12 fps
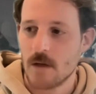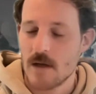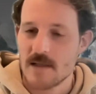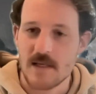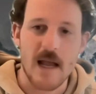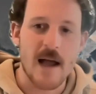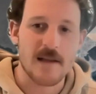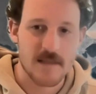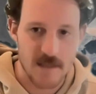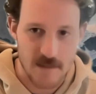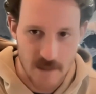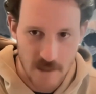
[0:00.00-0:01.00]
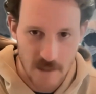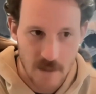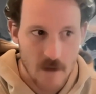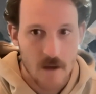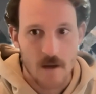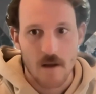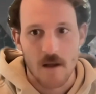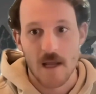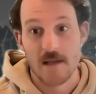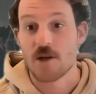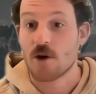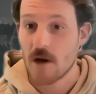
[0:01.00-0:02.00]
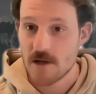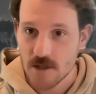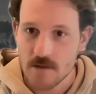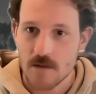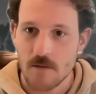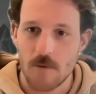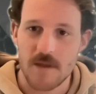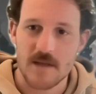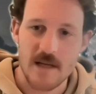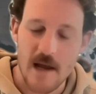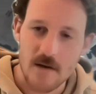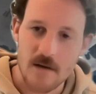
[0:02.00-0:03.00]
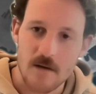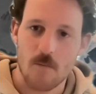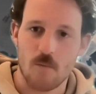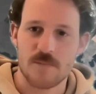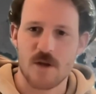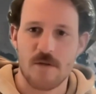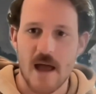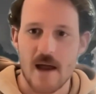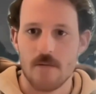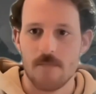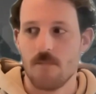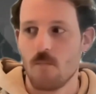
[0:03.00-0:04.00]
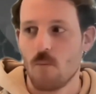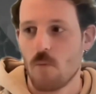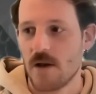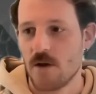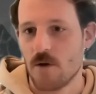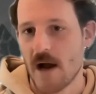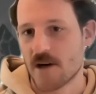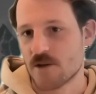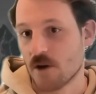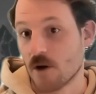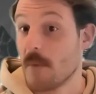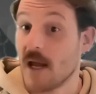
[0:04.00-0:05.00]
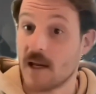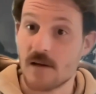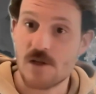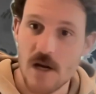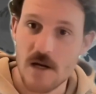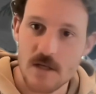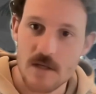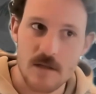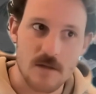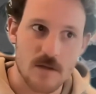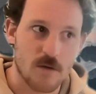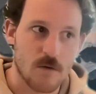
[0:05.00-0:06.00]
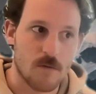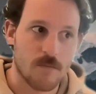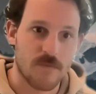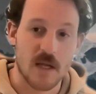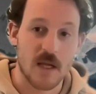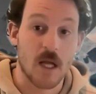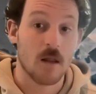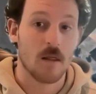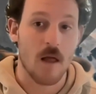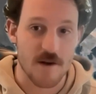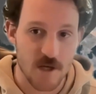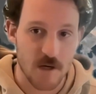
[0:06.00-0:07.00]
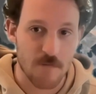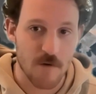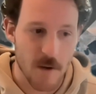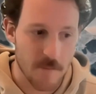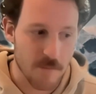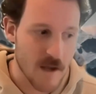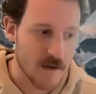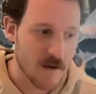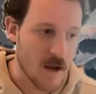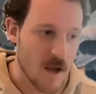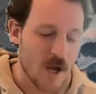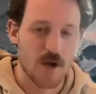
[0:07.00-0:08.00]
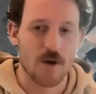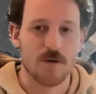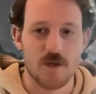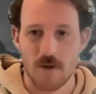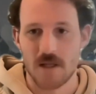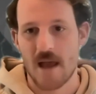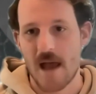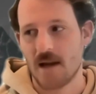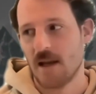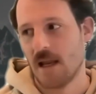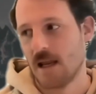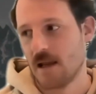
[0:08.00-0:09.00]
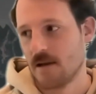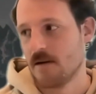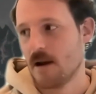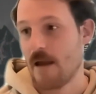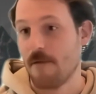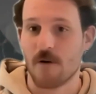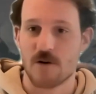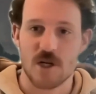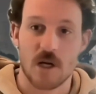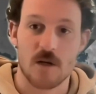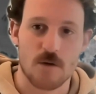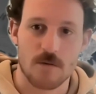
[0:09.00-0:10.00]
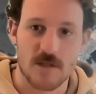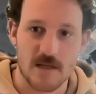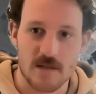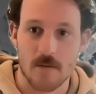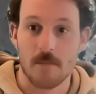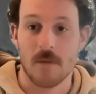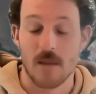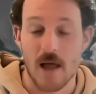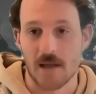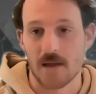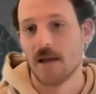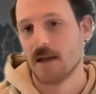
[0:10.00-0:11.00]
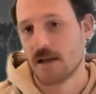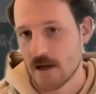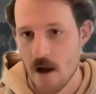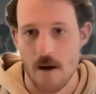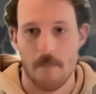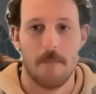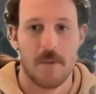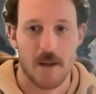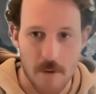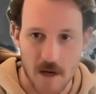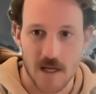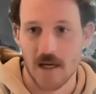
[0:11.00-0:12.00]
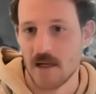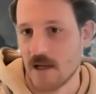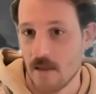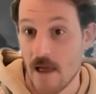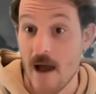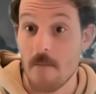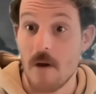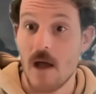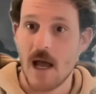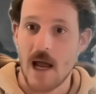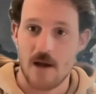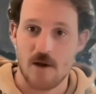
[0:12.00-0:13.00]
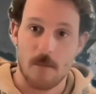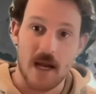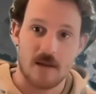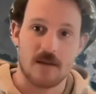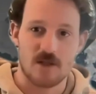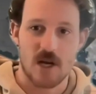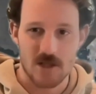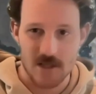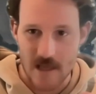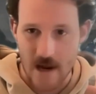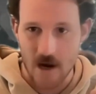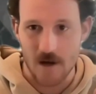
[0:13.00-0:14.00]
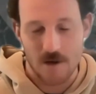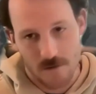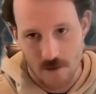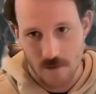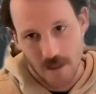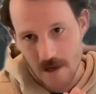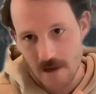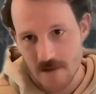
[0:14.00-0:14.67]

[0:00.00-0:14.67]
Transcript: CI/CD integrations with Ascend, so that when you actually are making changes to the logic of a pipeline, you're doing that in a version controlled system like GitHub, Bitbucket, GitLab, and you're making the changes there, and you're doing a